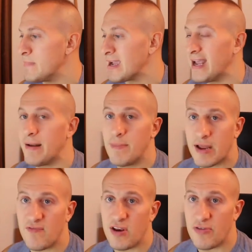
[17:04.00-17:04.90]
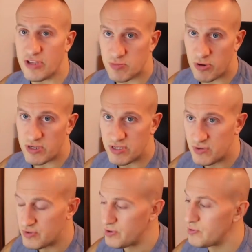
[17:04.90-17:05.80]
Again, I'm gonna make a video on this pretty
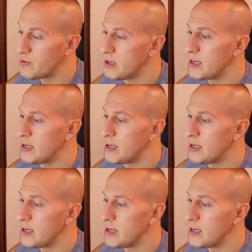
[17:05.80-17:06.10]
soon too.